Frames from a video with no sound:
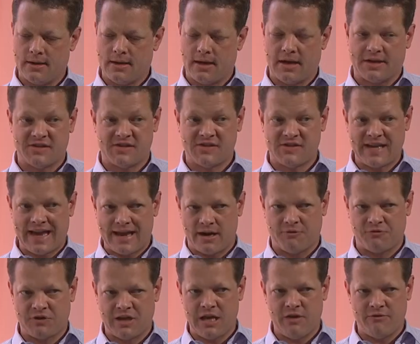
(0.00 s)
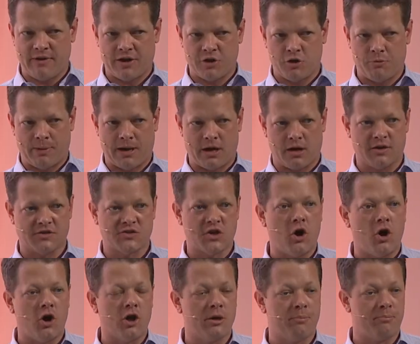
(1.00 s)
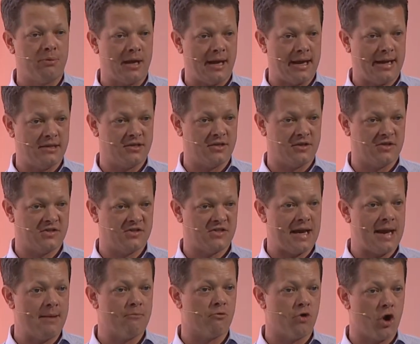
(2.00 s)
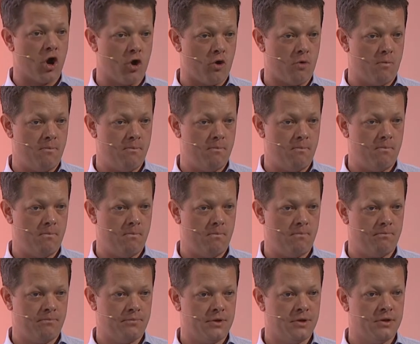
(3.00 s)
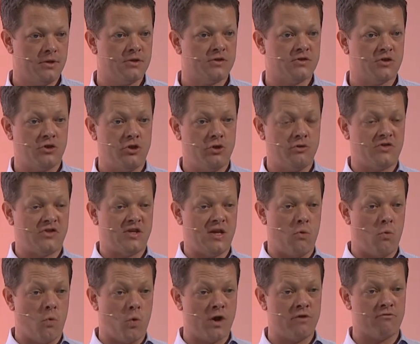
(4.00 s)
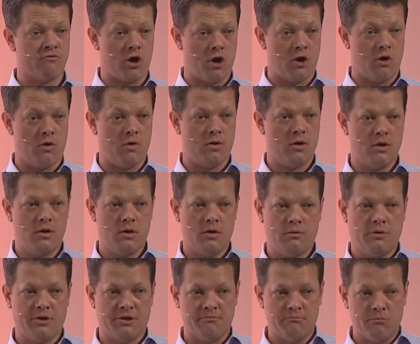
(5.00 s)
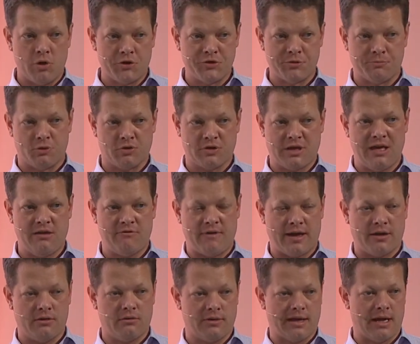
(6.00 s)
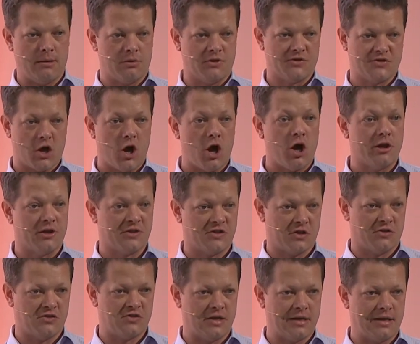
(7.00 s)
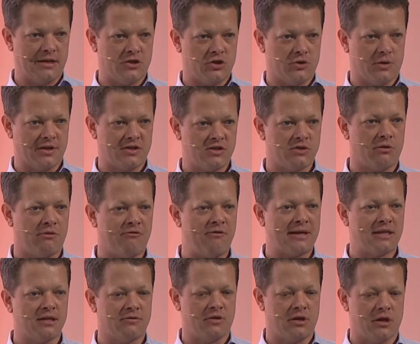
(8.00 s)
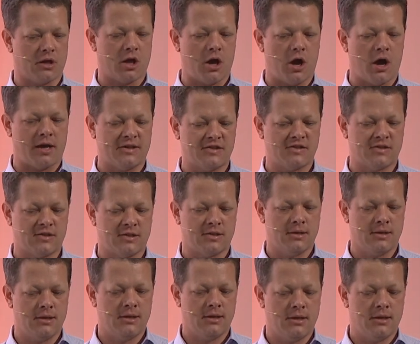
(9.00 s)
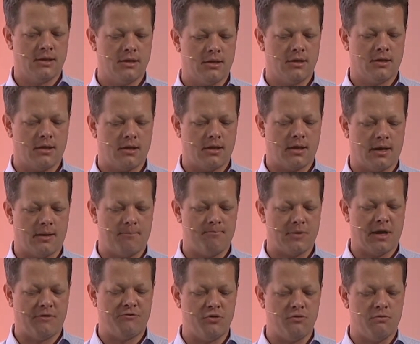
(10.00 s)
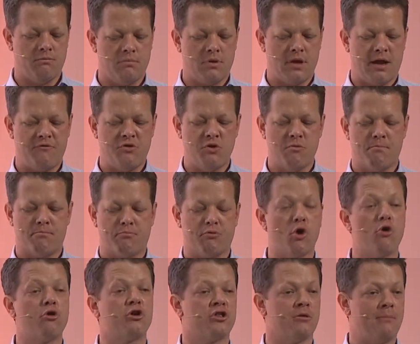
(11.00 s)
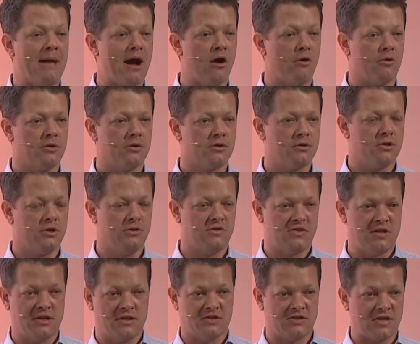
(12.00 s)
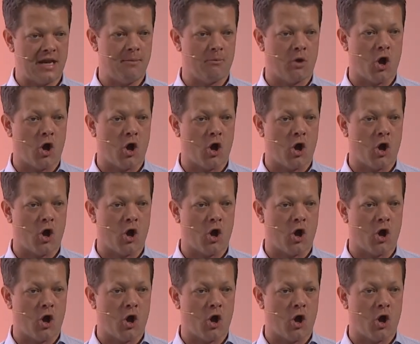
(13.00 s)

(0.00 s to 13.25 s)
a set of key value pairs all applied to the same row. So you'd see one row with multiple key value labels all associated to it. So effectively, the cost um, if, you, if you broke them out, you'd see the same